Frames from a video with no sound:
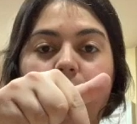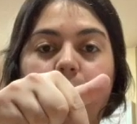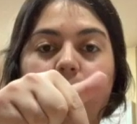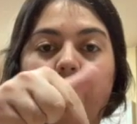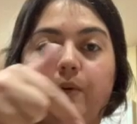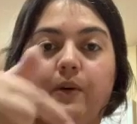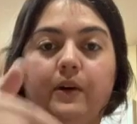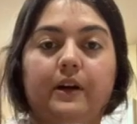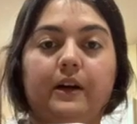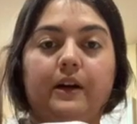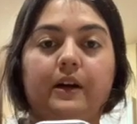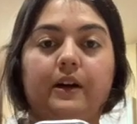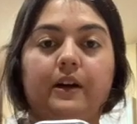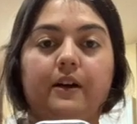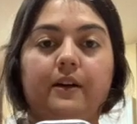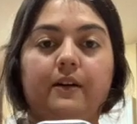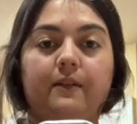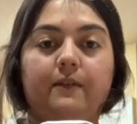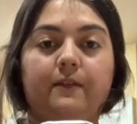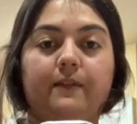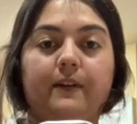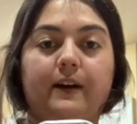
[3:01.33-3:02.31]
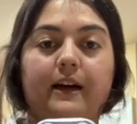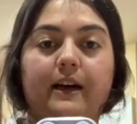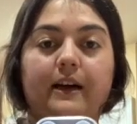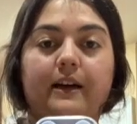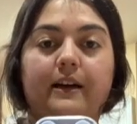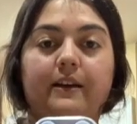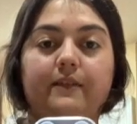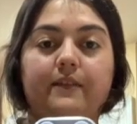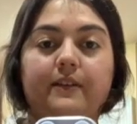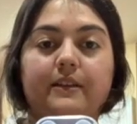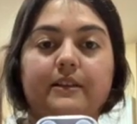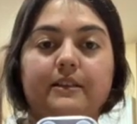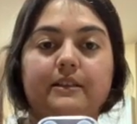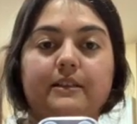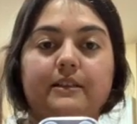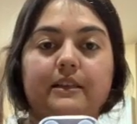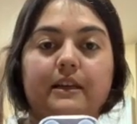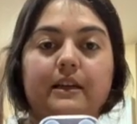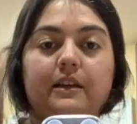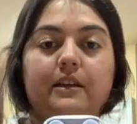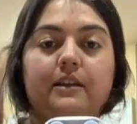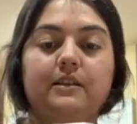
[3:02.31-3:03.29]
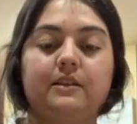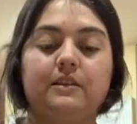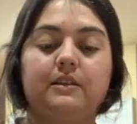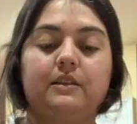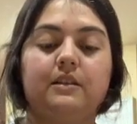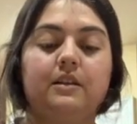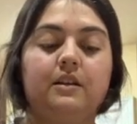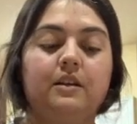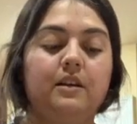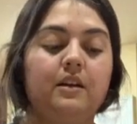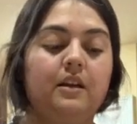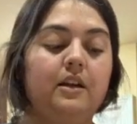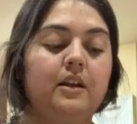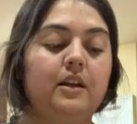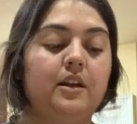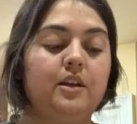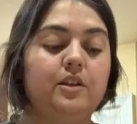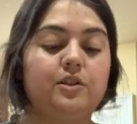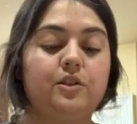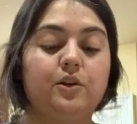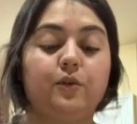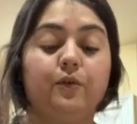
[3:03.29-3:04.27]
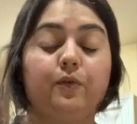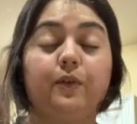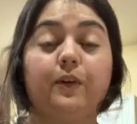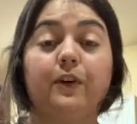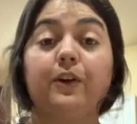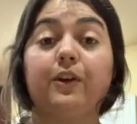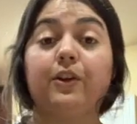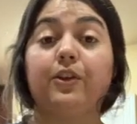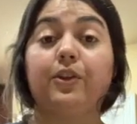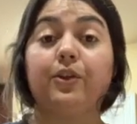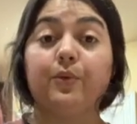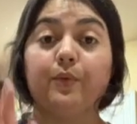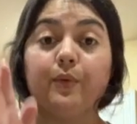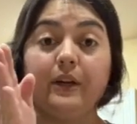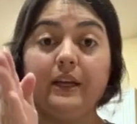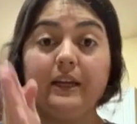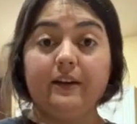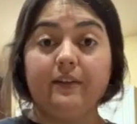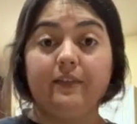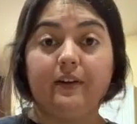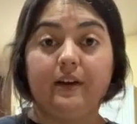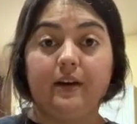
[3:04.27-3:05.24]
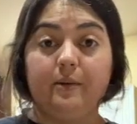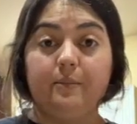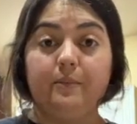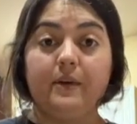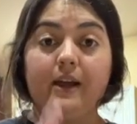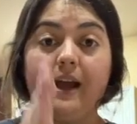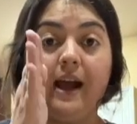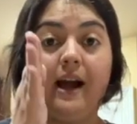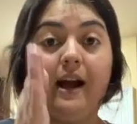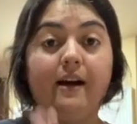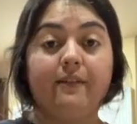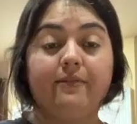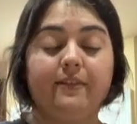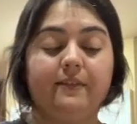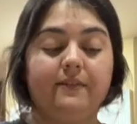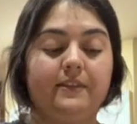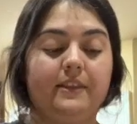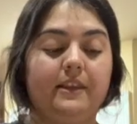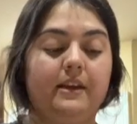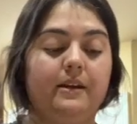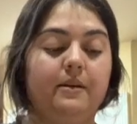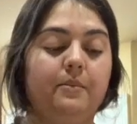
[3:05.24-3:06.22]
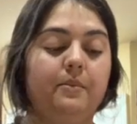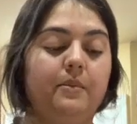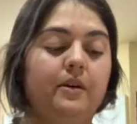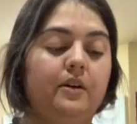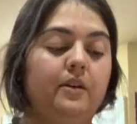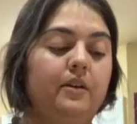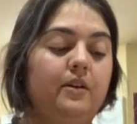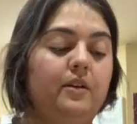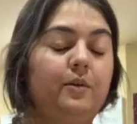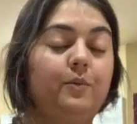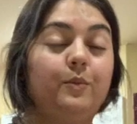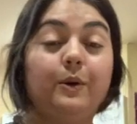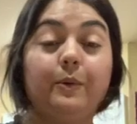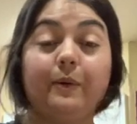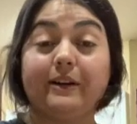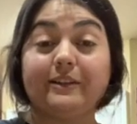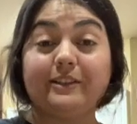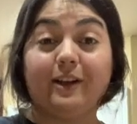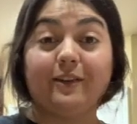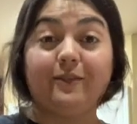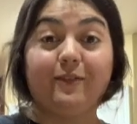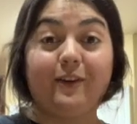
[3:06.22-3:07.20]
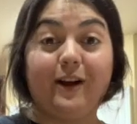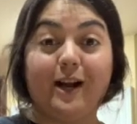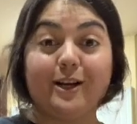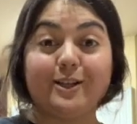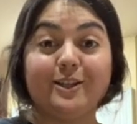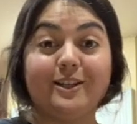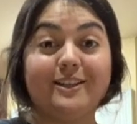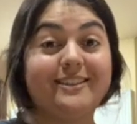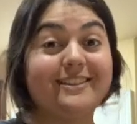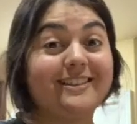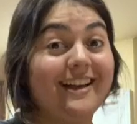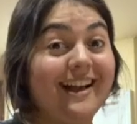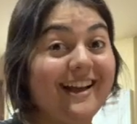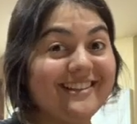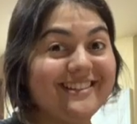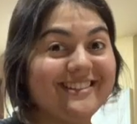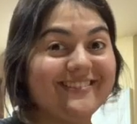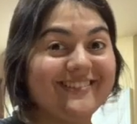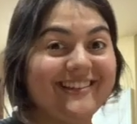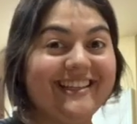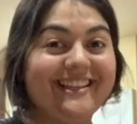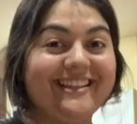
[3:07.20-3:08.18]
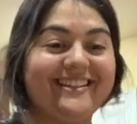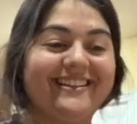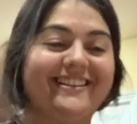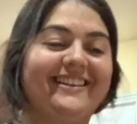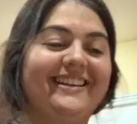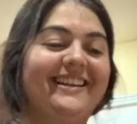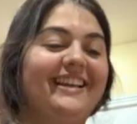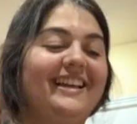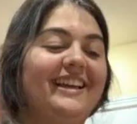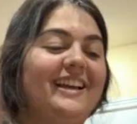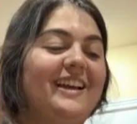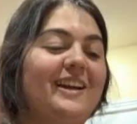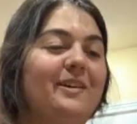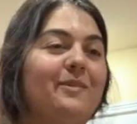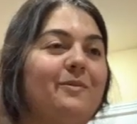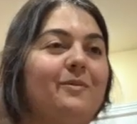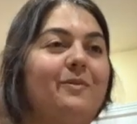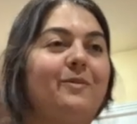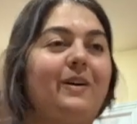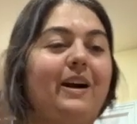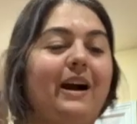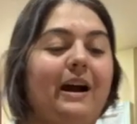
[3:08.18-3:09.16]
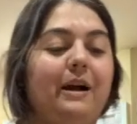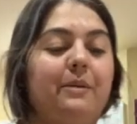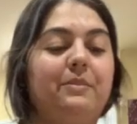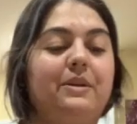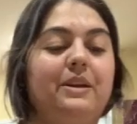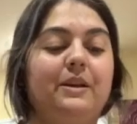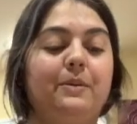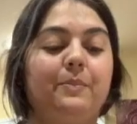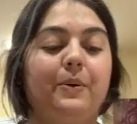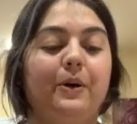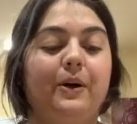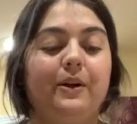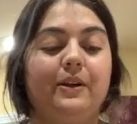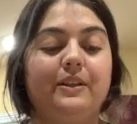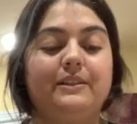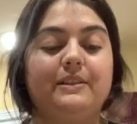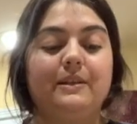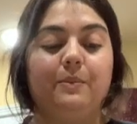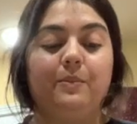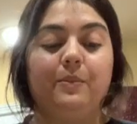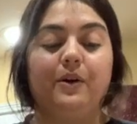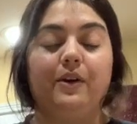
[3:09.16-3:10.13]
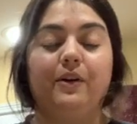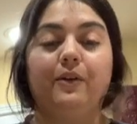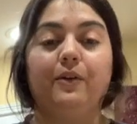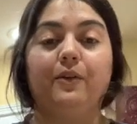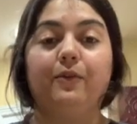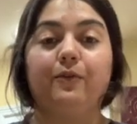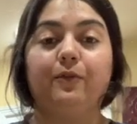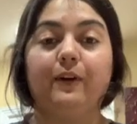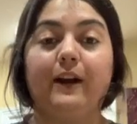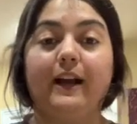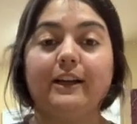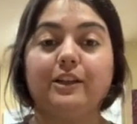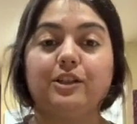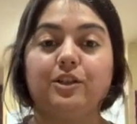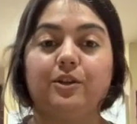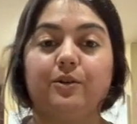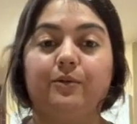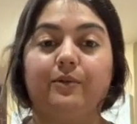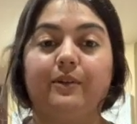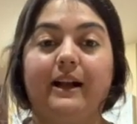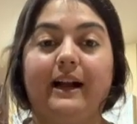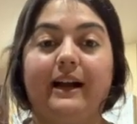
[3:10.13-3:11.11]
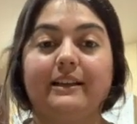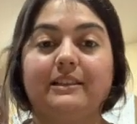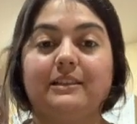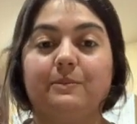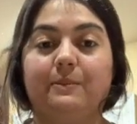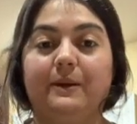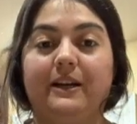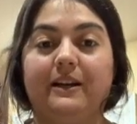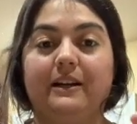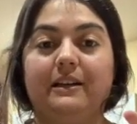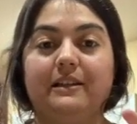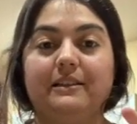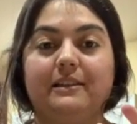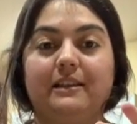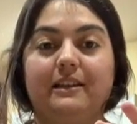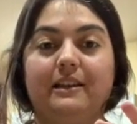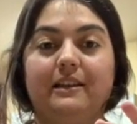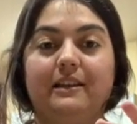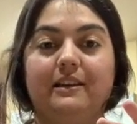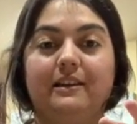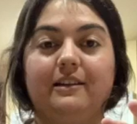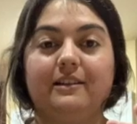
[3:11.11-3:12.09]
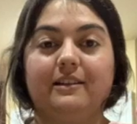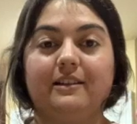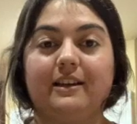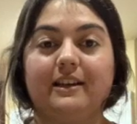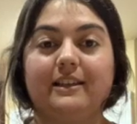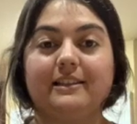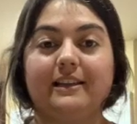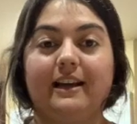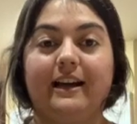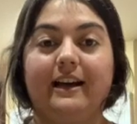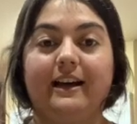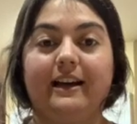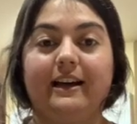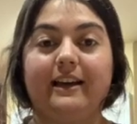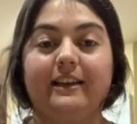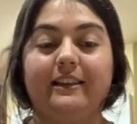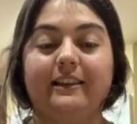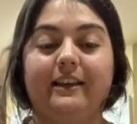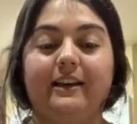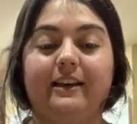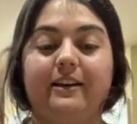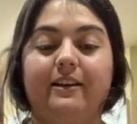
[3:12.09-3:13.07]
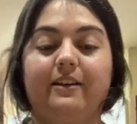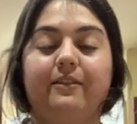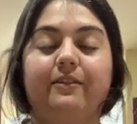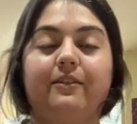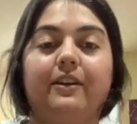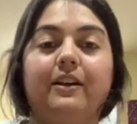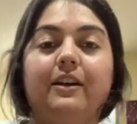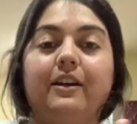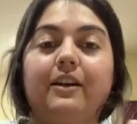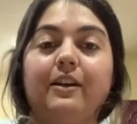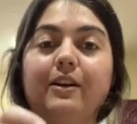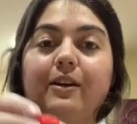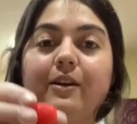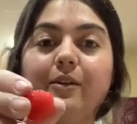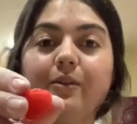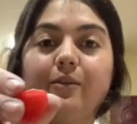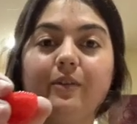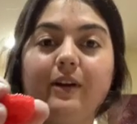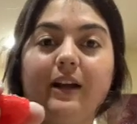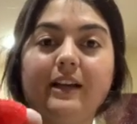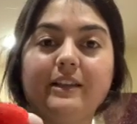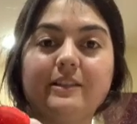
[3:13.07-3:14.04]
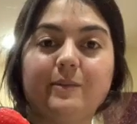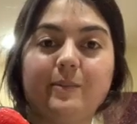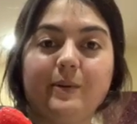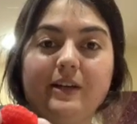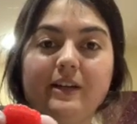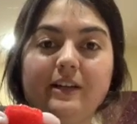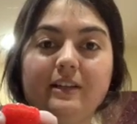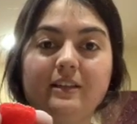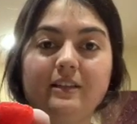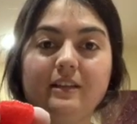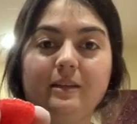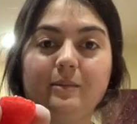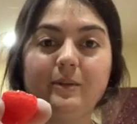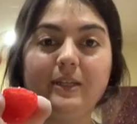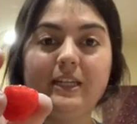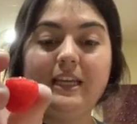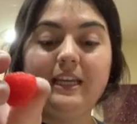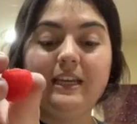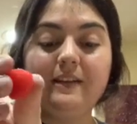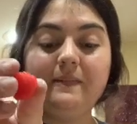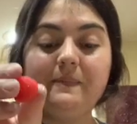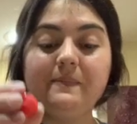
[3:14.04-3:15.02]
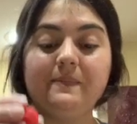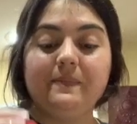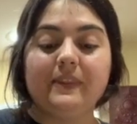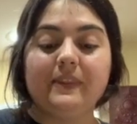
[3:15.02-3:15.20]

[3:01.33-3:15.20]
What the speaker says: 4, 5, 6. So for 3 of them, half of them, we worked on fractions last week, I'm gonna put some fresh raspberries in because I love raspberry lemonade.